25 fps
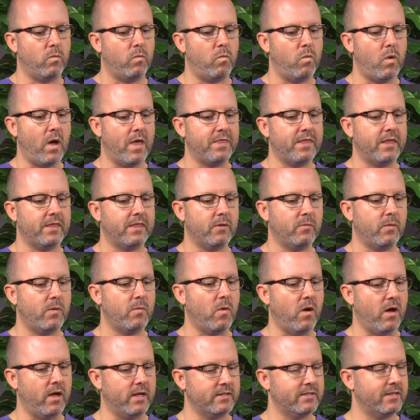one thing that we
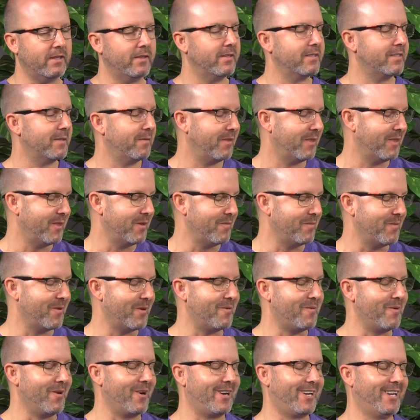want, and it's something that
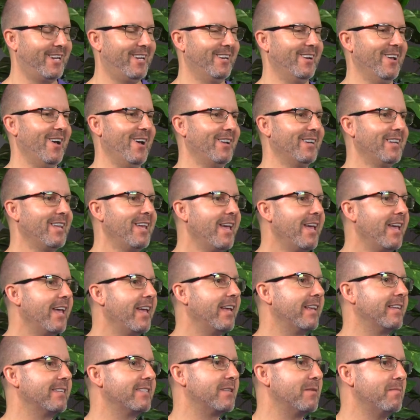we're working on,
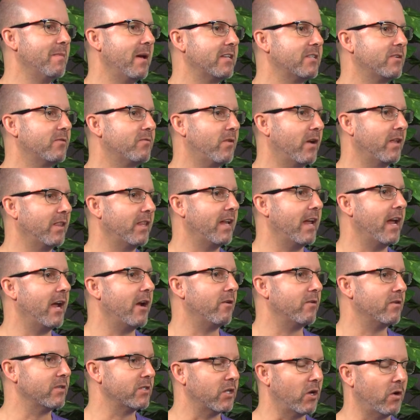is dementia friendly
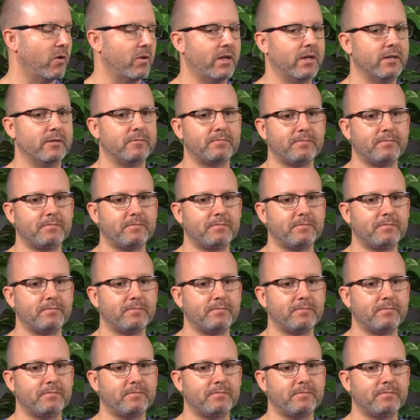Arizona.